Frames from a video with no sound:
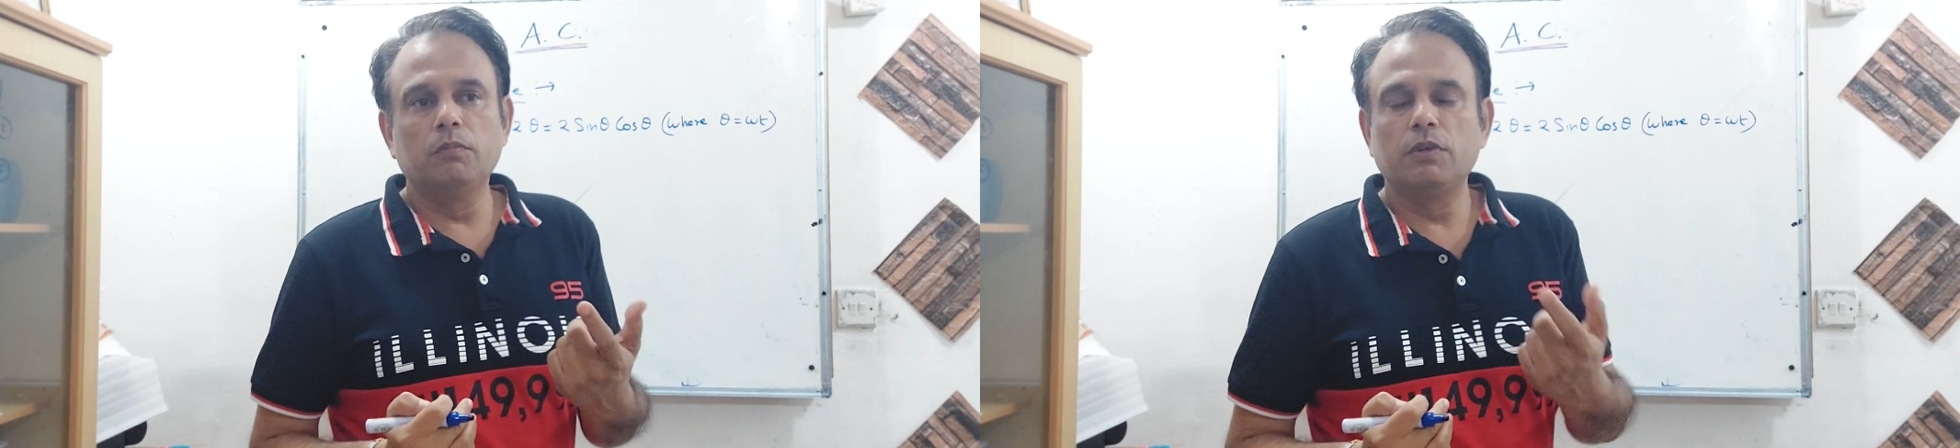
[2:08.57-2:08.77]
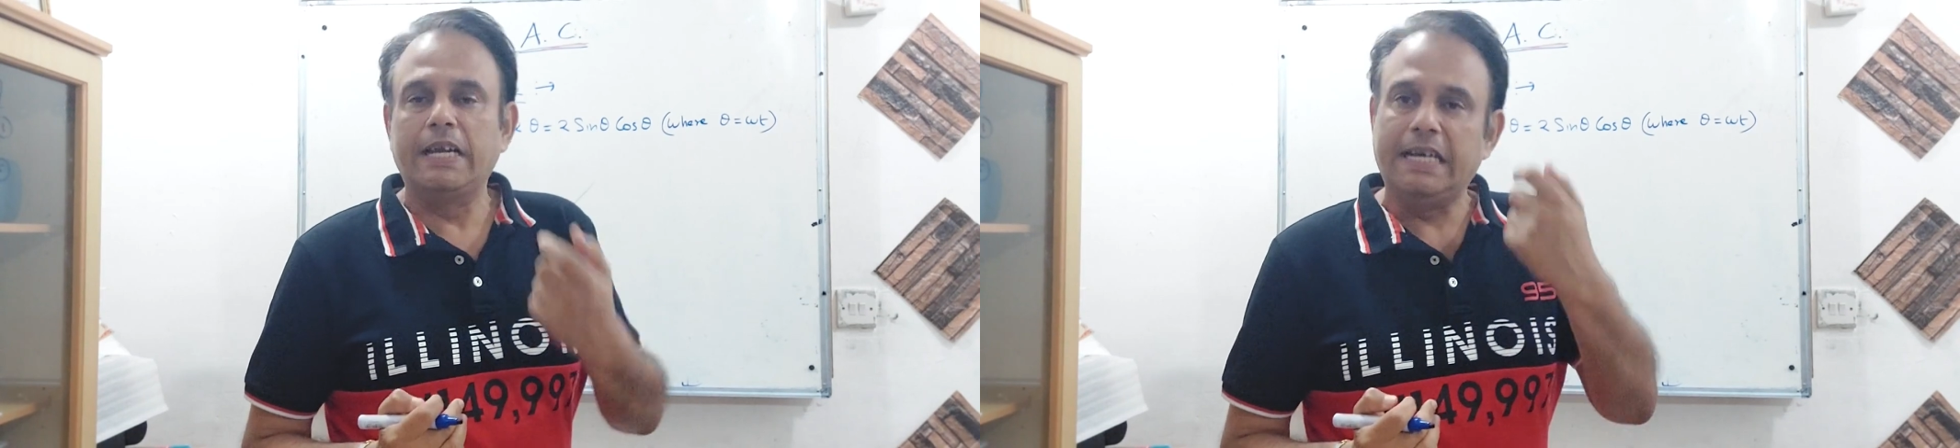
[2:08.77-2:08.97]

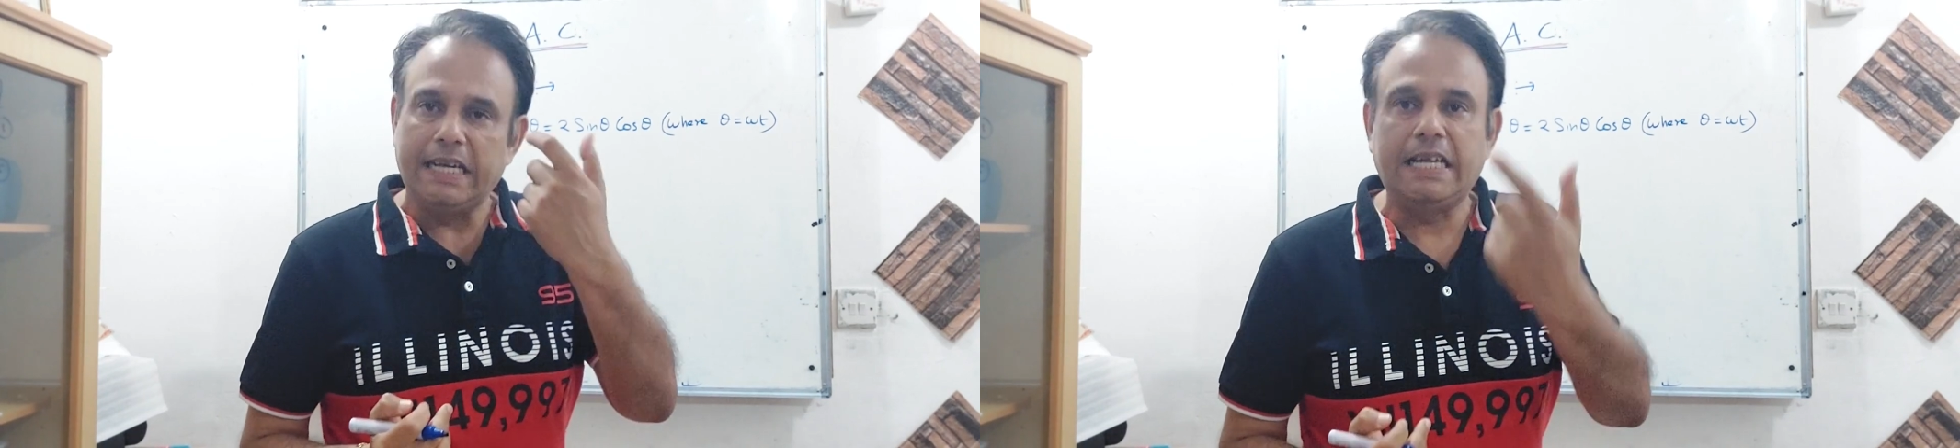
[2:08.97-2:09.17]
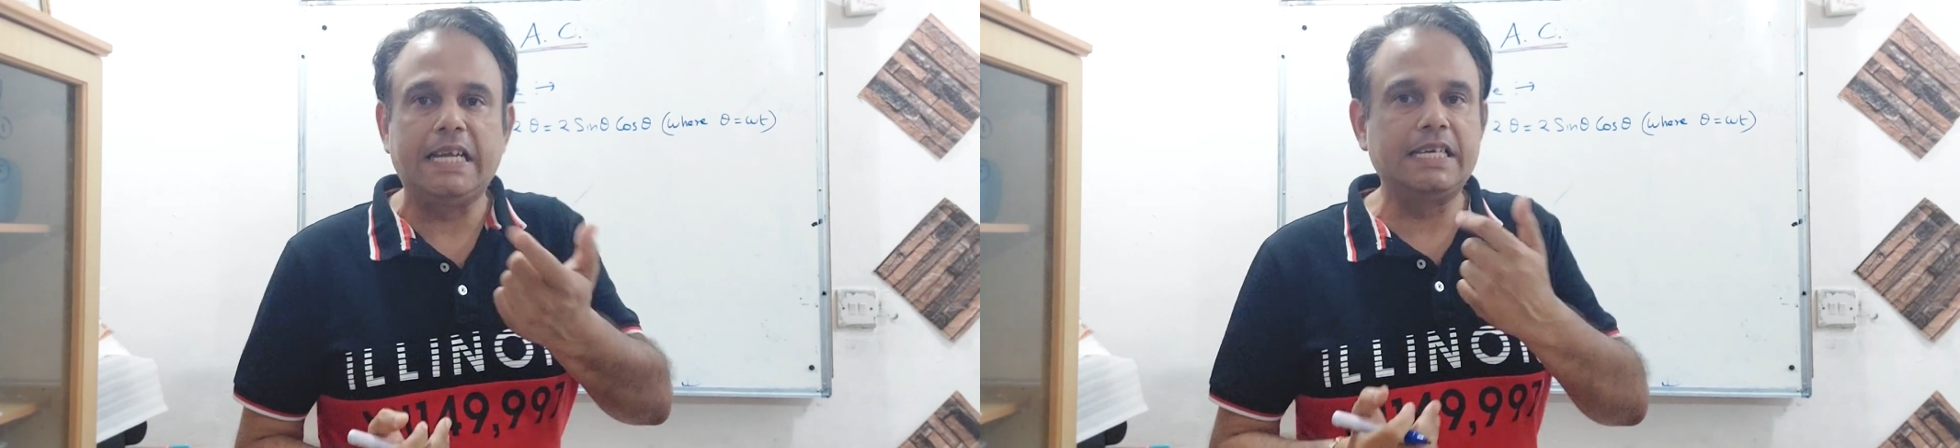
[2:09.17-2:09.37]

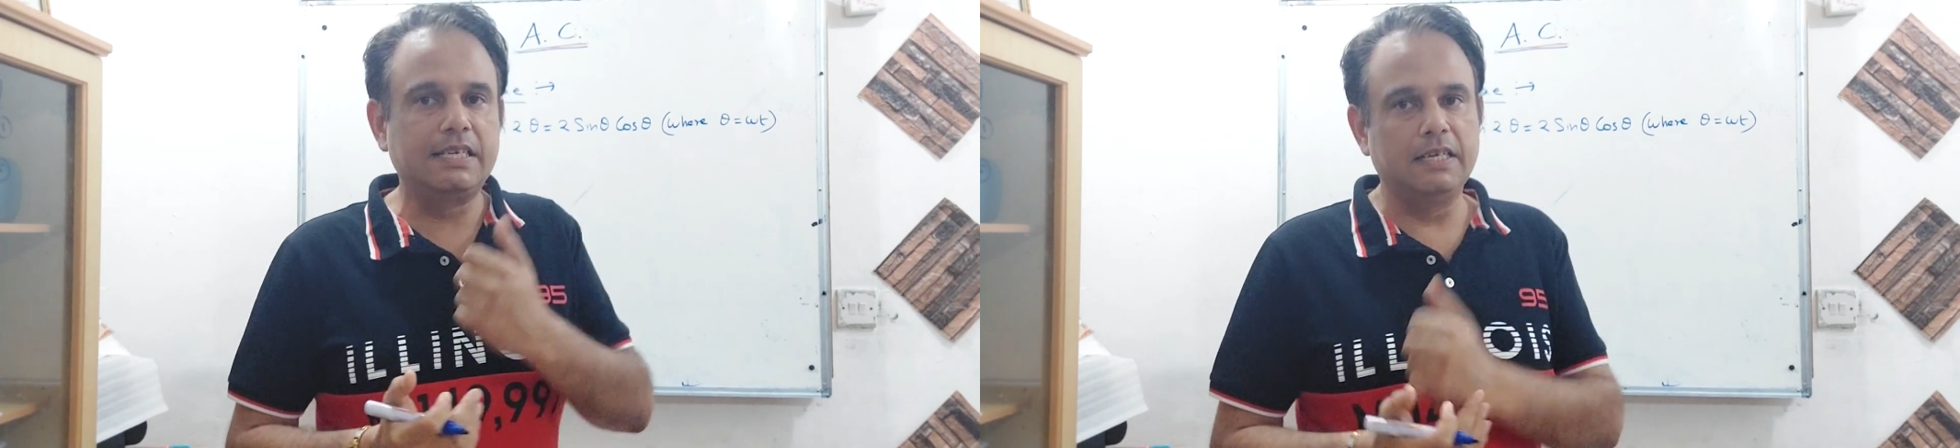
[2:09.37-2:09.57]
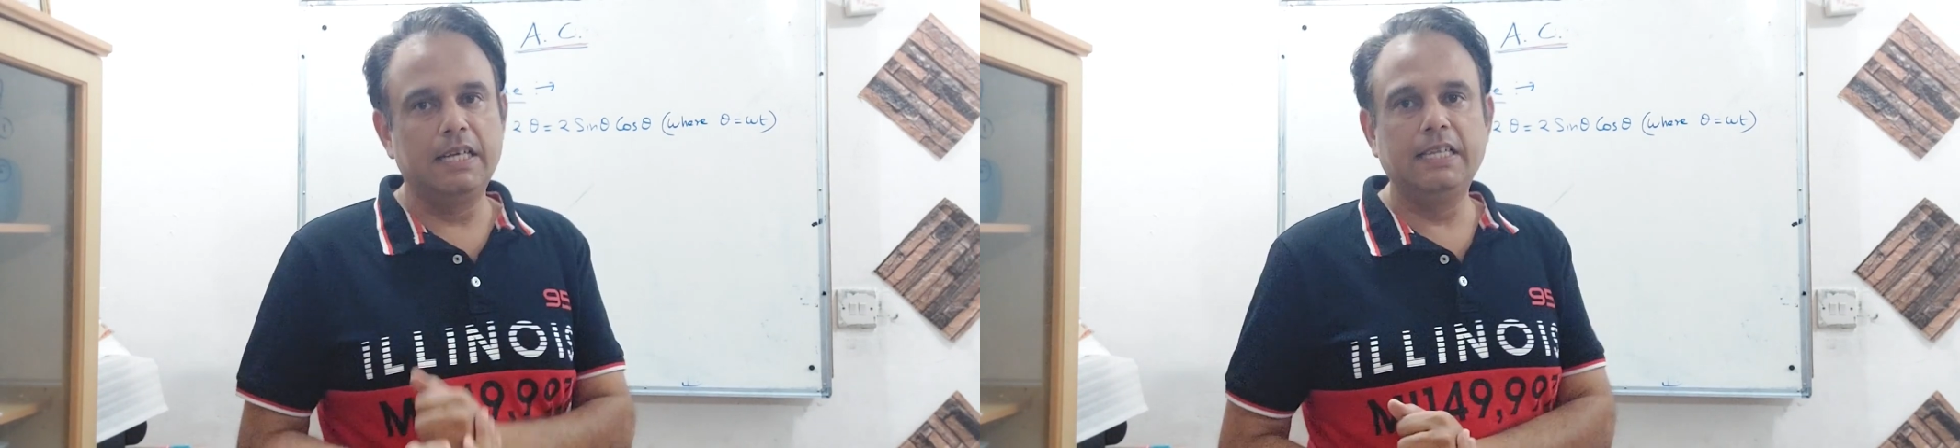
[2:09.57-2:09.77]

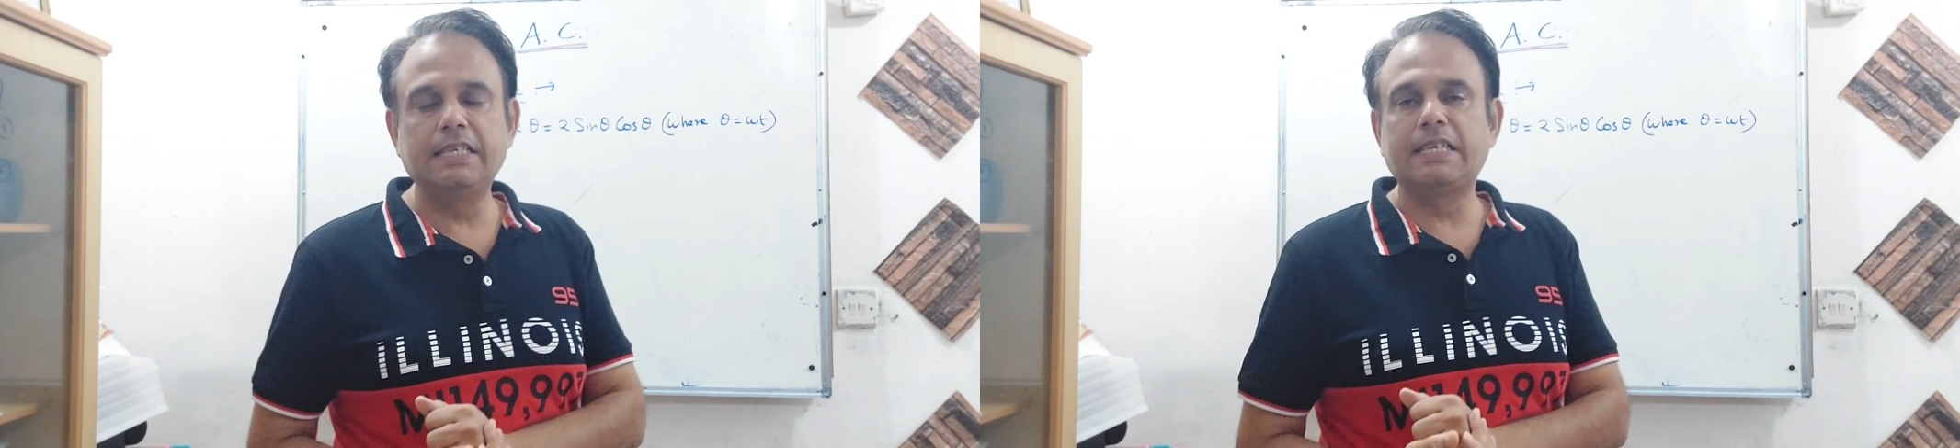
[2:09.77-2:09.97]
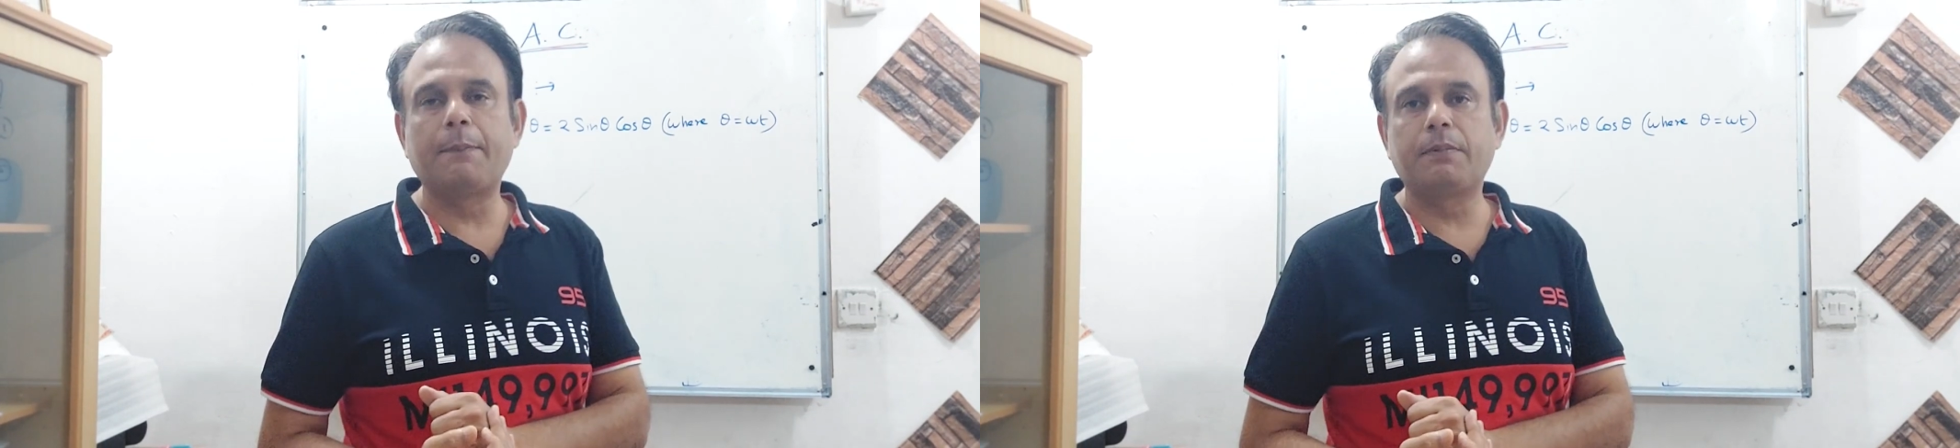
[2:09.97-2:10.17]
integration, in this
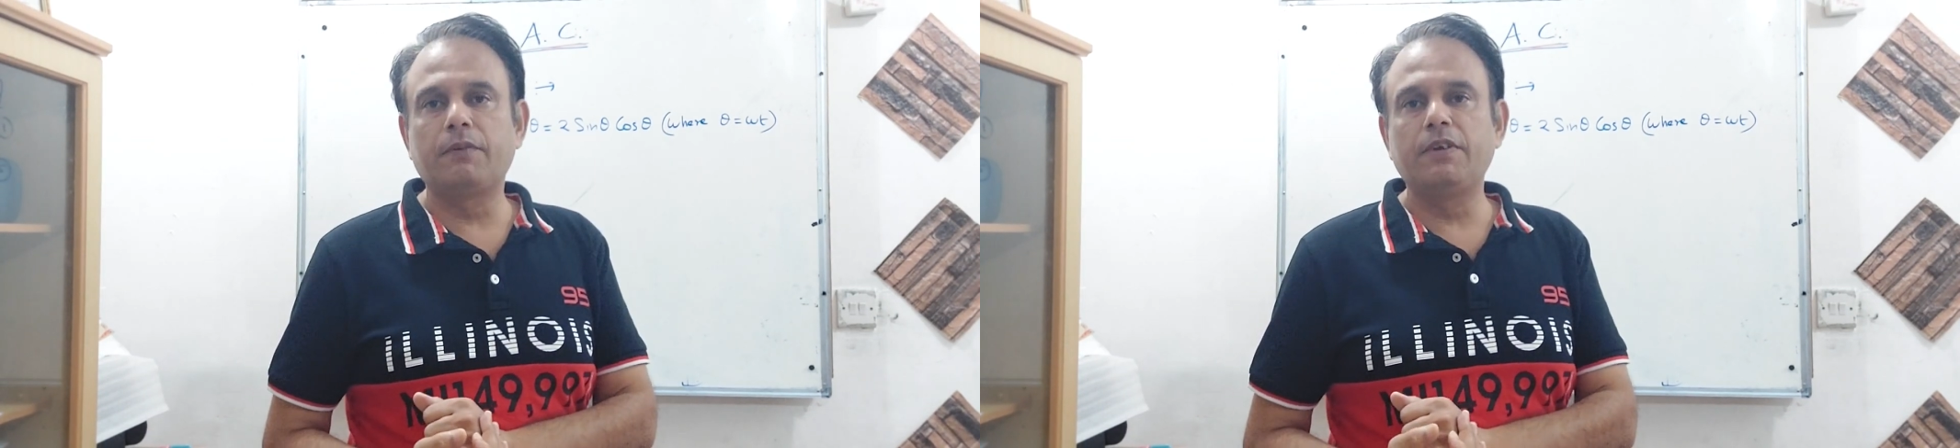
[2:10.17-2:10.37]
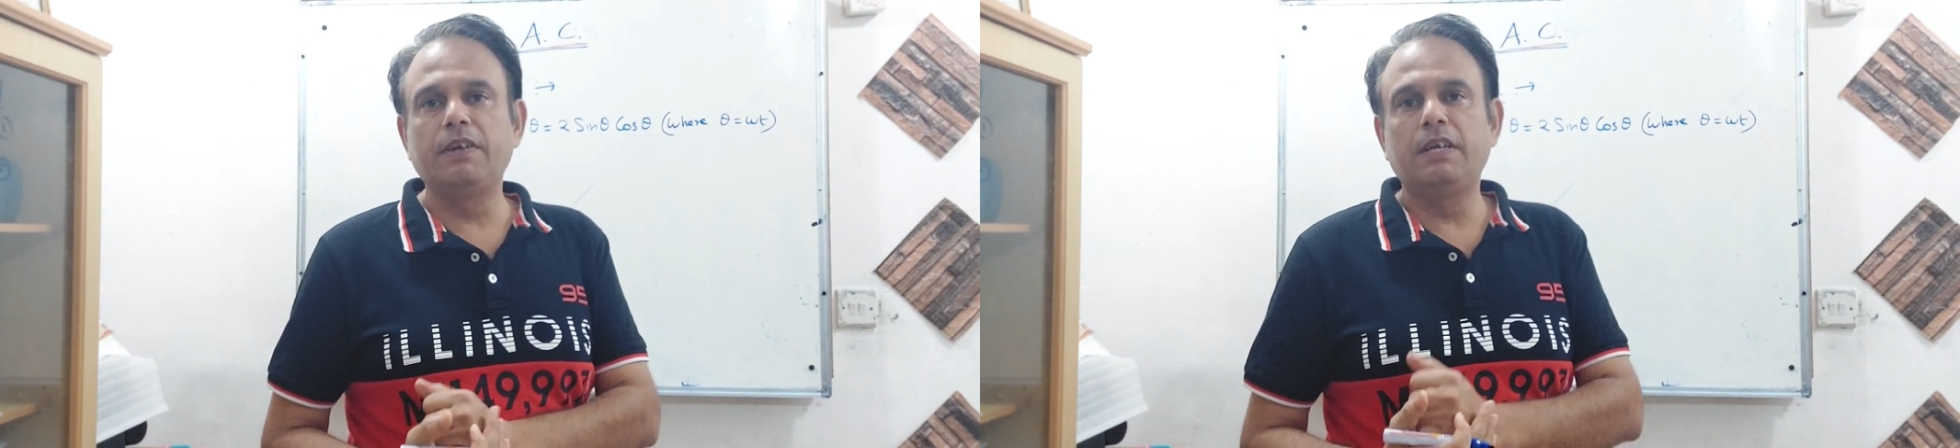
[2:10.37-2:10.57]
chapter
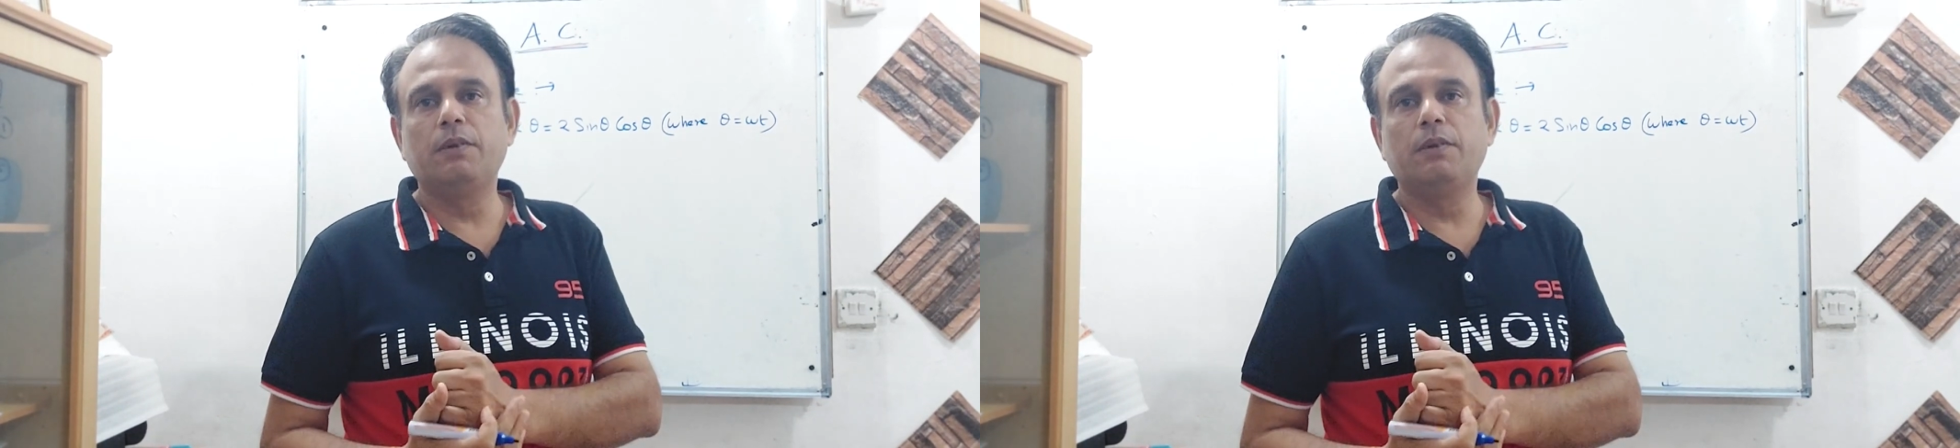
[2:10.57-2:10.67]
we